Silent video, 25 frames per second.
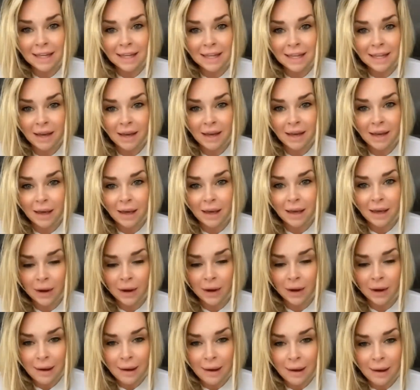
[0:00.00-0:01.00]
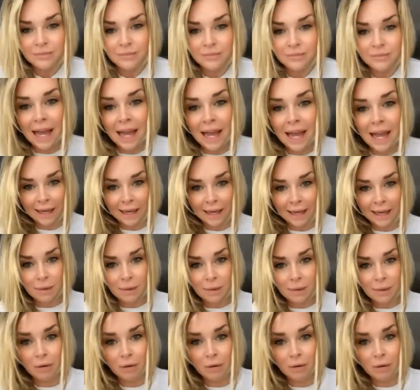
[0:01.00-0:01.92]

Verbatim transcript: dating me when I'm like in my